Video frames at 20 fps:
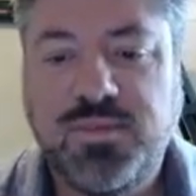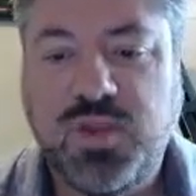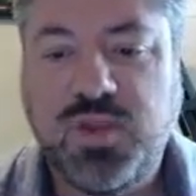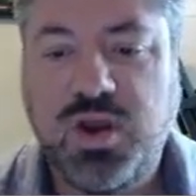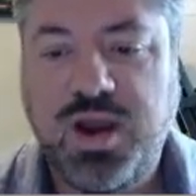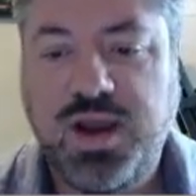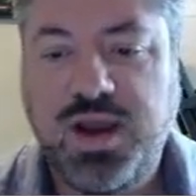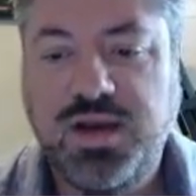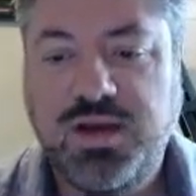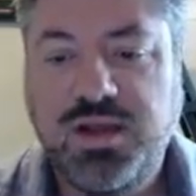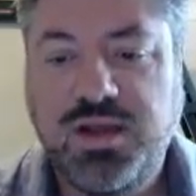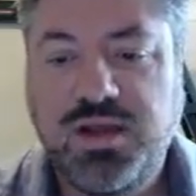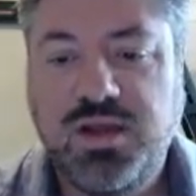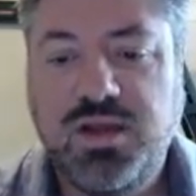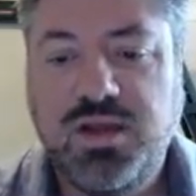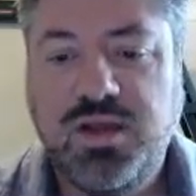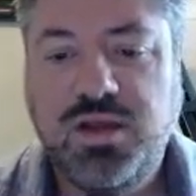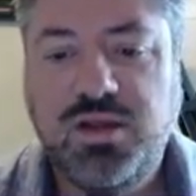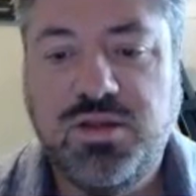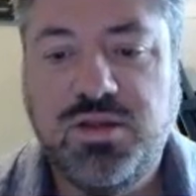All right,
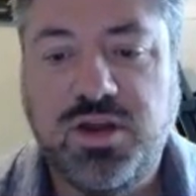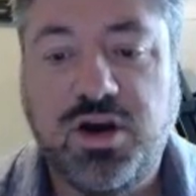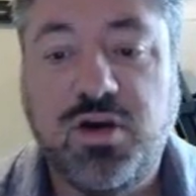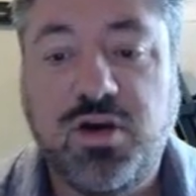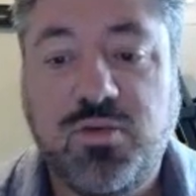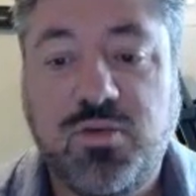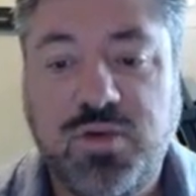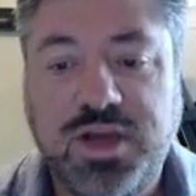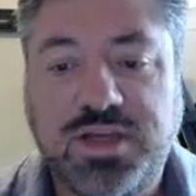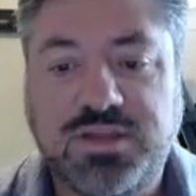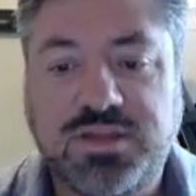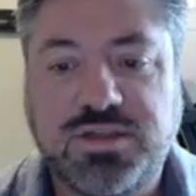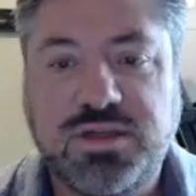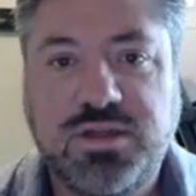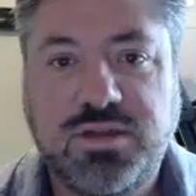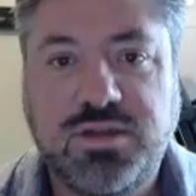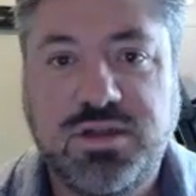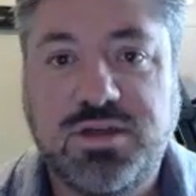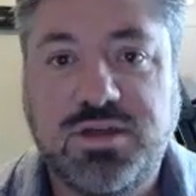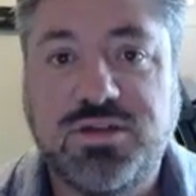there are
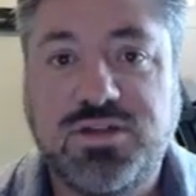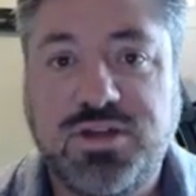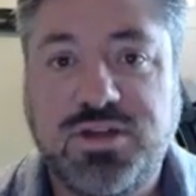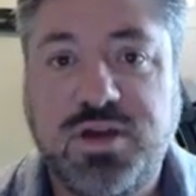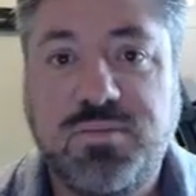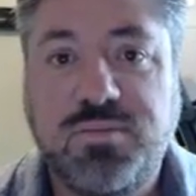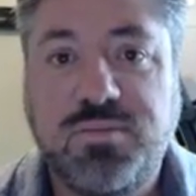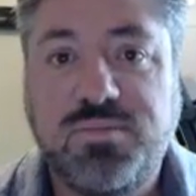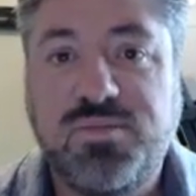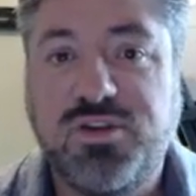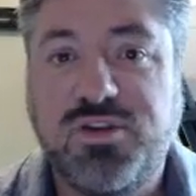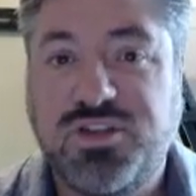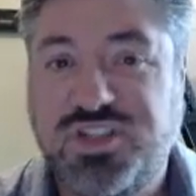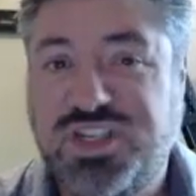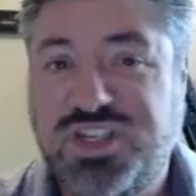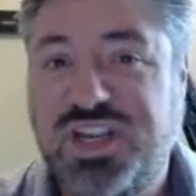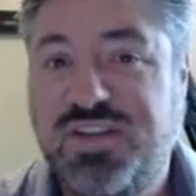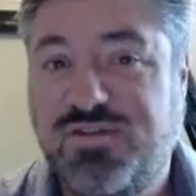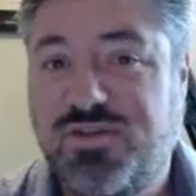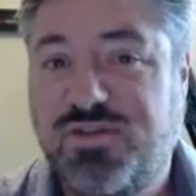risks. There's some
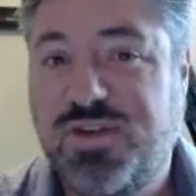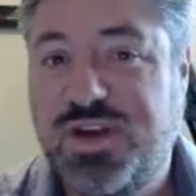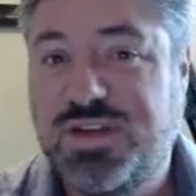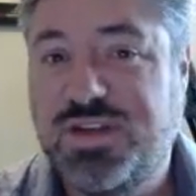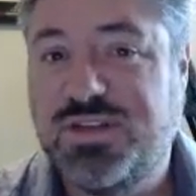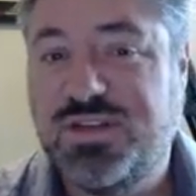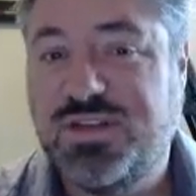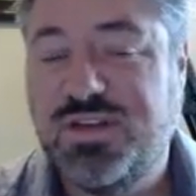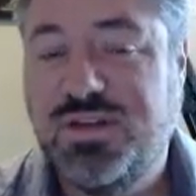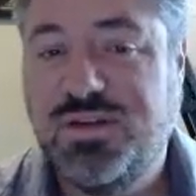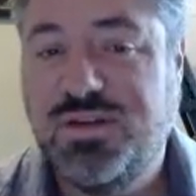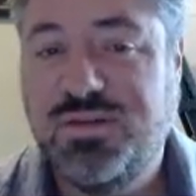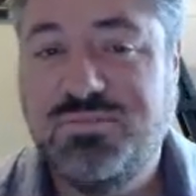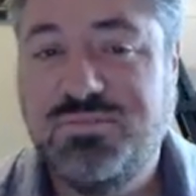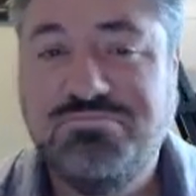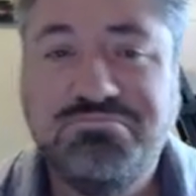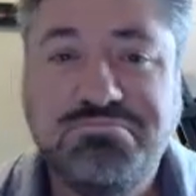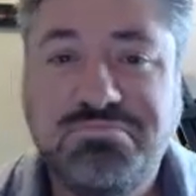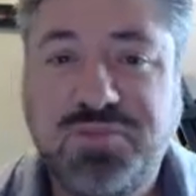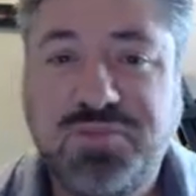perceived risk,
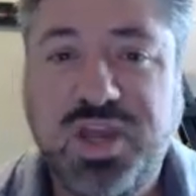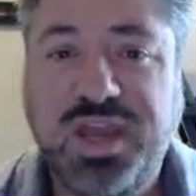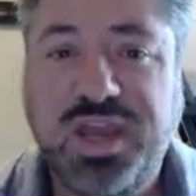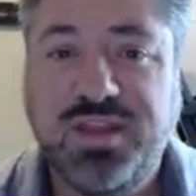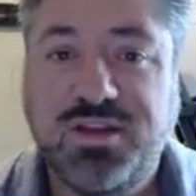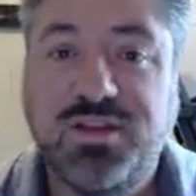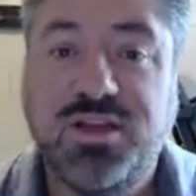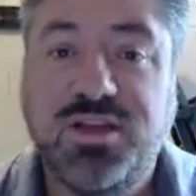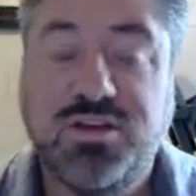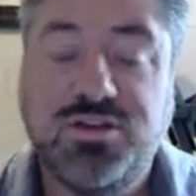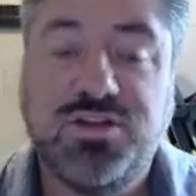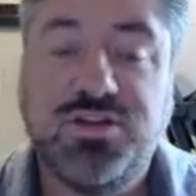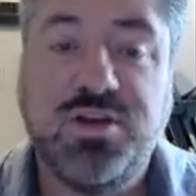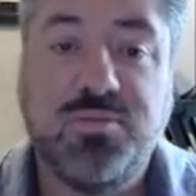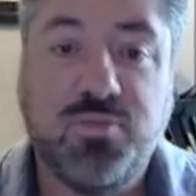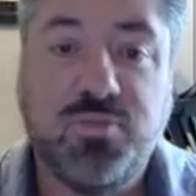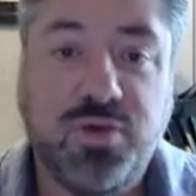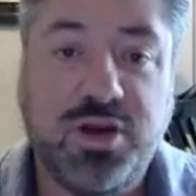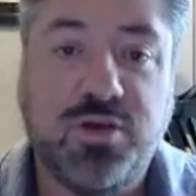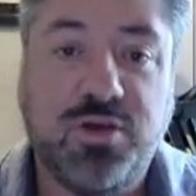and then there's
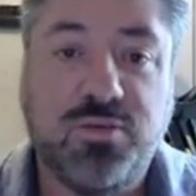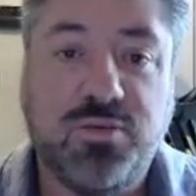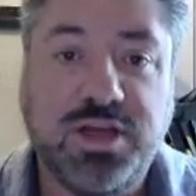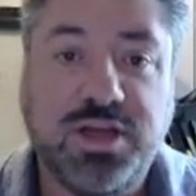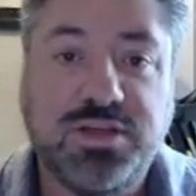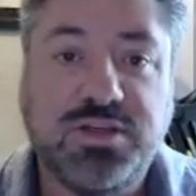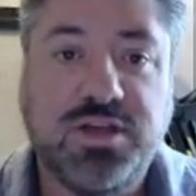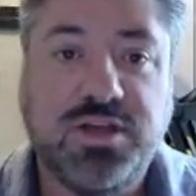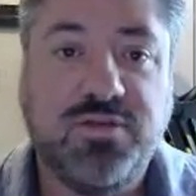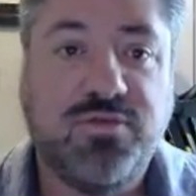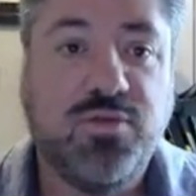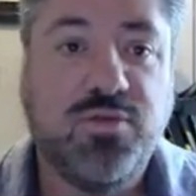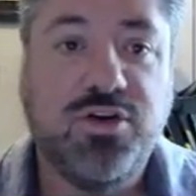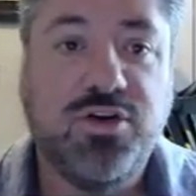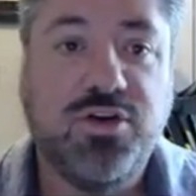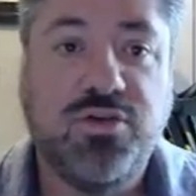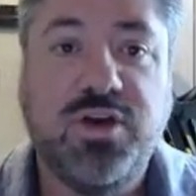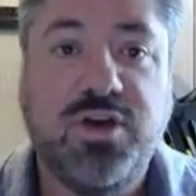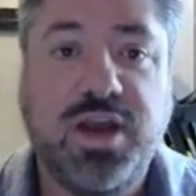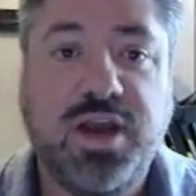some real risk. If we're
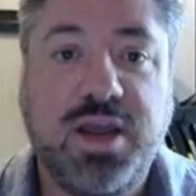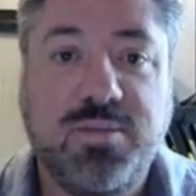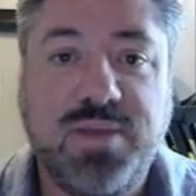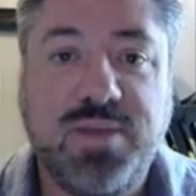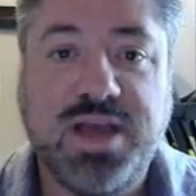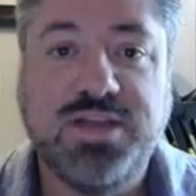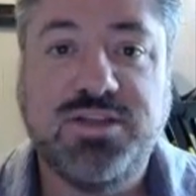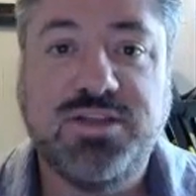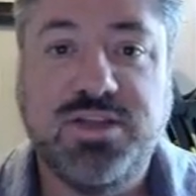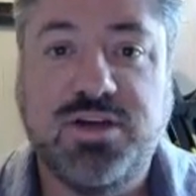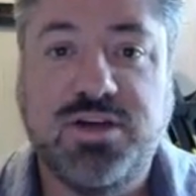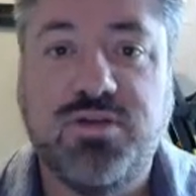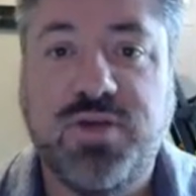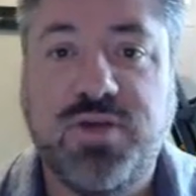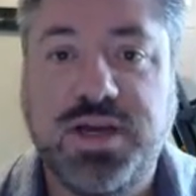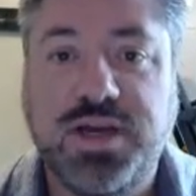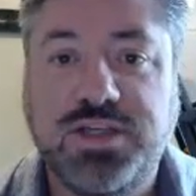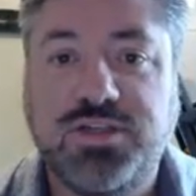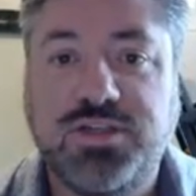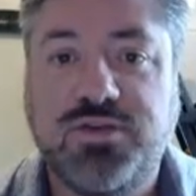doing a bicycle
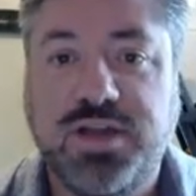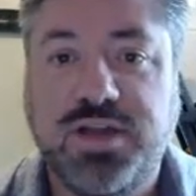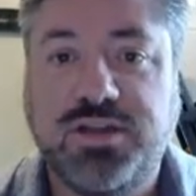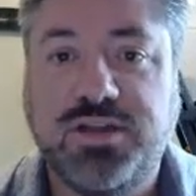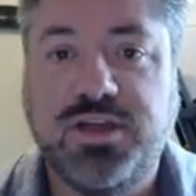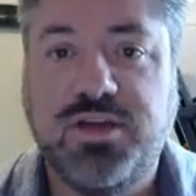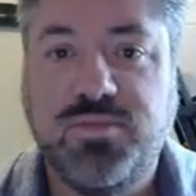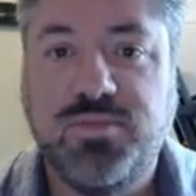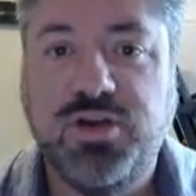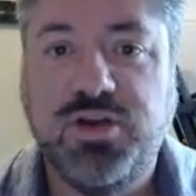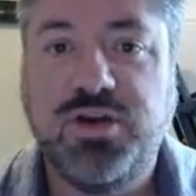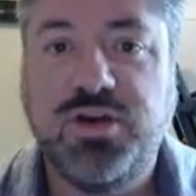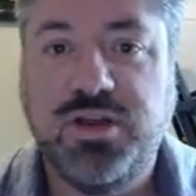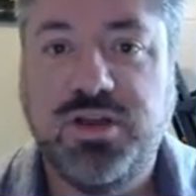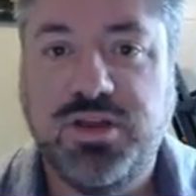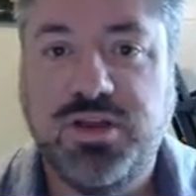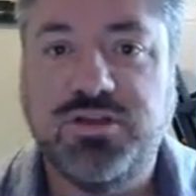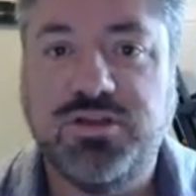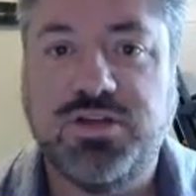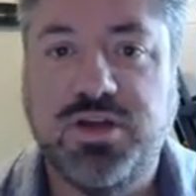race throughout the community,
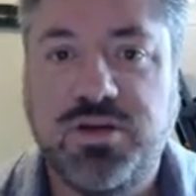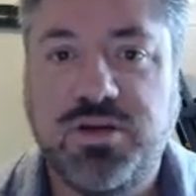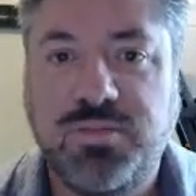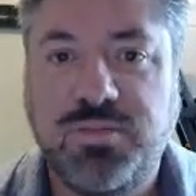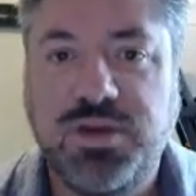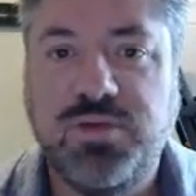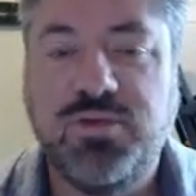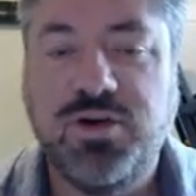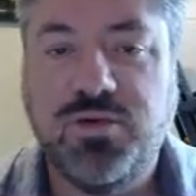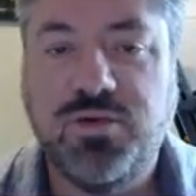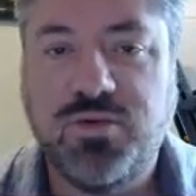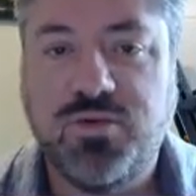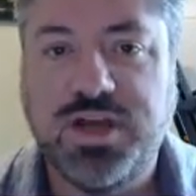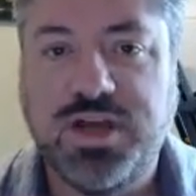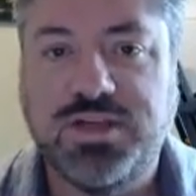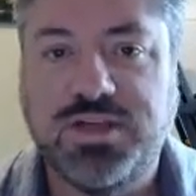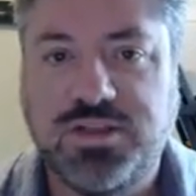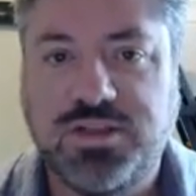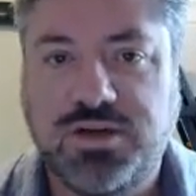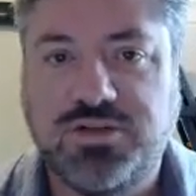there's going to be real
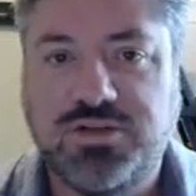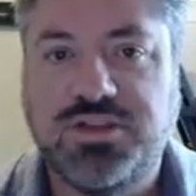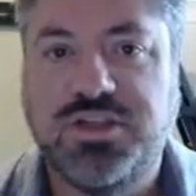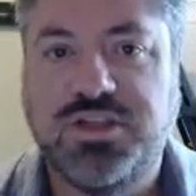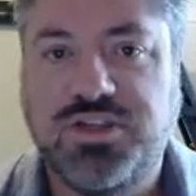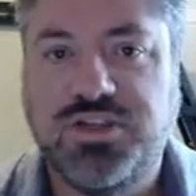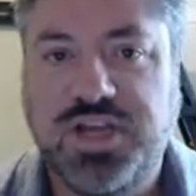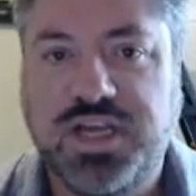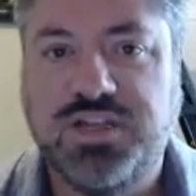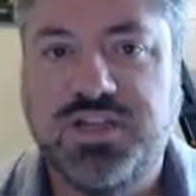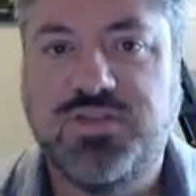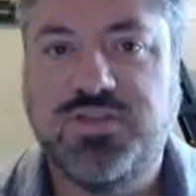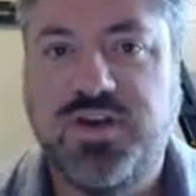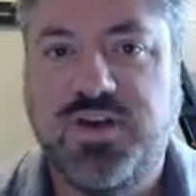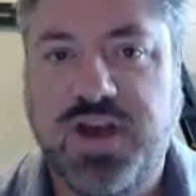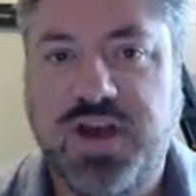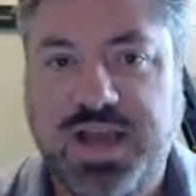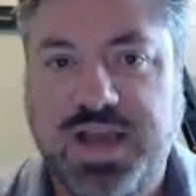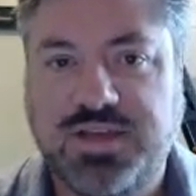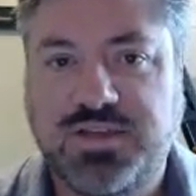risk. There's a chance for
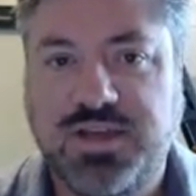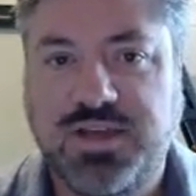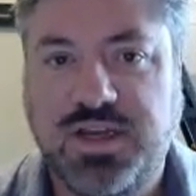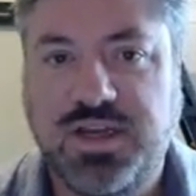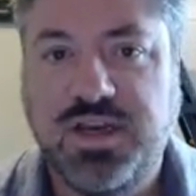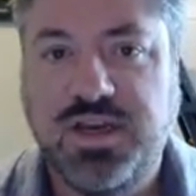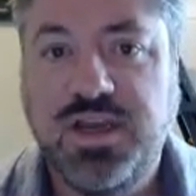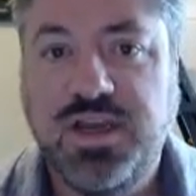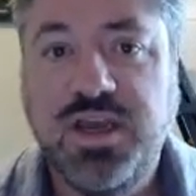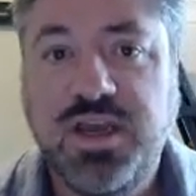an accident.